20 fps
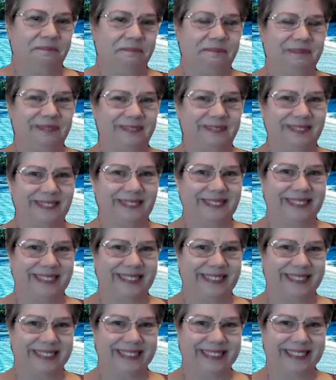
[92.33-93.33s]

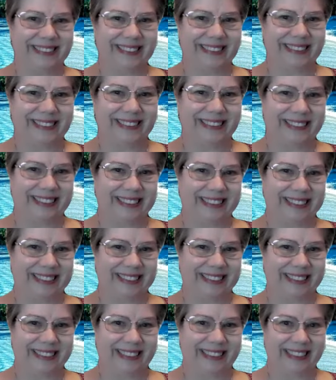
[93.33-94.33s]

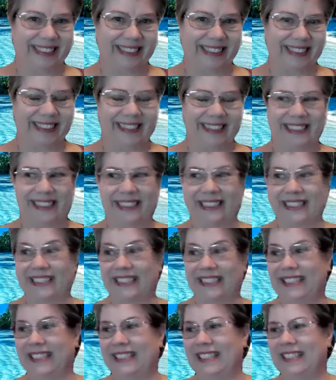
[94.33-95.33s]

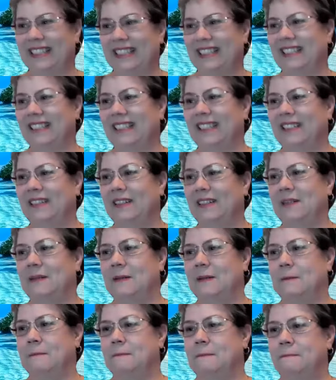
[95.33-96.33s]

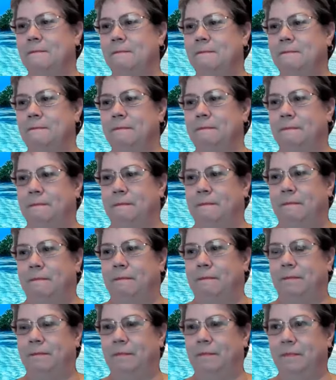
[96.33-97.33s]

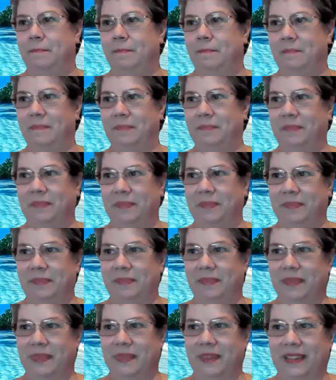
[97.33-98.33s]

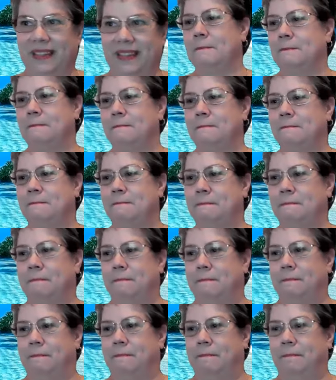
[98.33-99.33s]

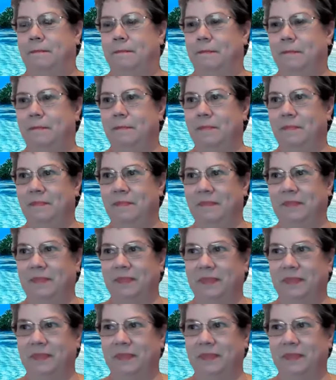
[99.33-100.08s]
(silence)